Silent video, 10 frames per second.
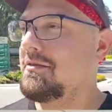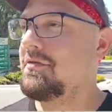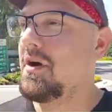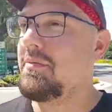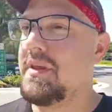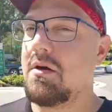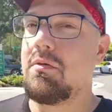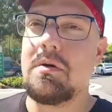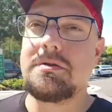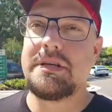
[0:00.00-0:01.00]
from the
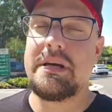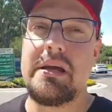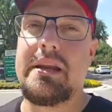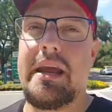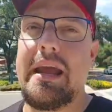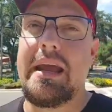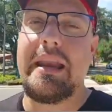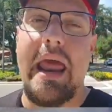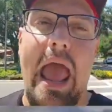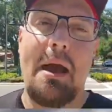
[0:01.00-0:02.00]
Rosen
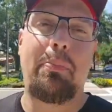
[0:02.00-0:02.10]
Inn at